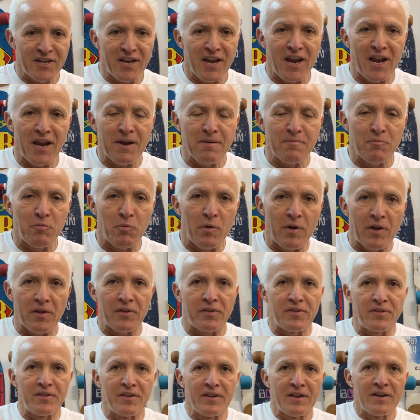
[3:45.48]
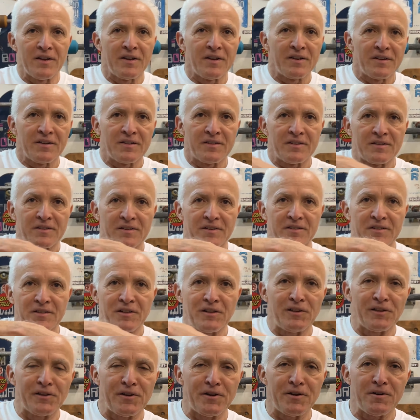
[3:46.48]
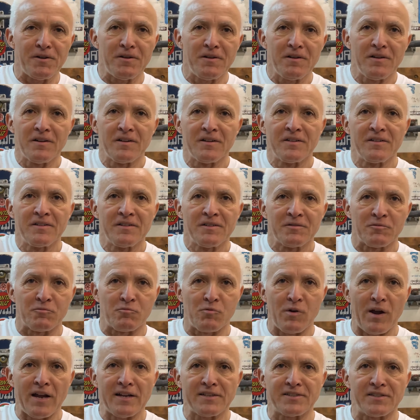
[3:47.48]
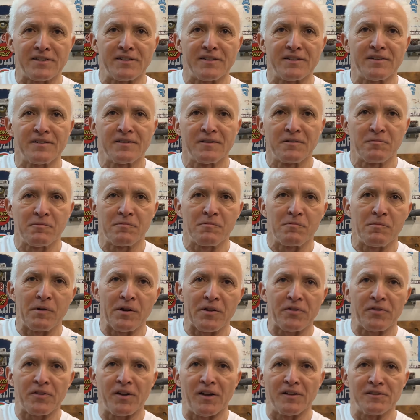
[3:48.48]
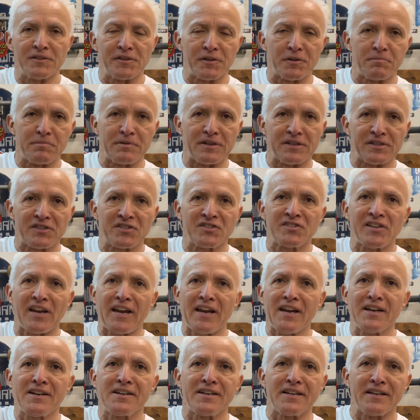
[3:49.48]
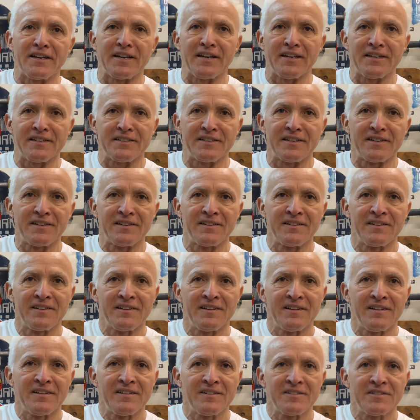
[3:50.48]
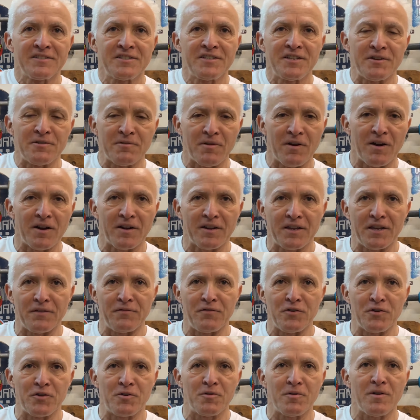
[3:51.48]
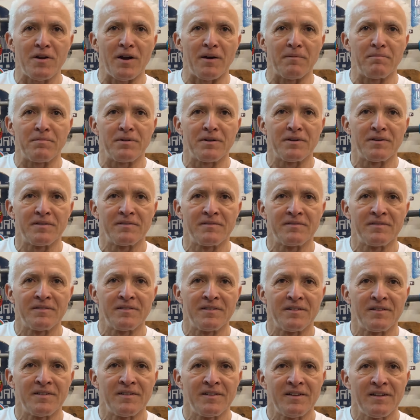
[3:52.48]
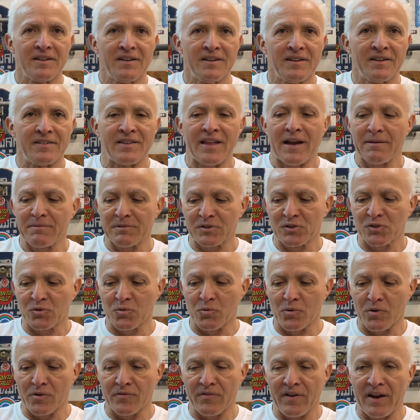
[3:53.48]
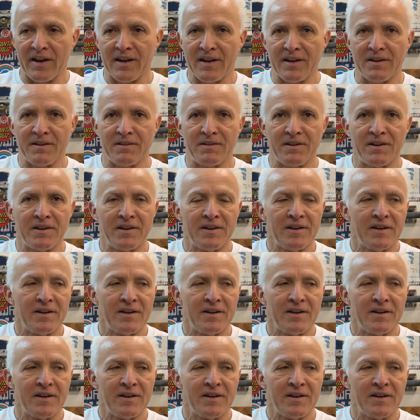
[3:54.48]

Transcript: came with clear resin with a little bit of sand in it to give you grip. And that was sort of they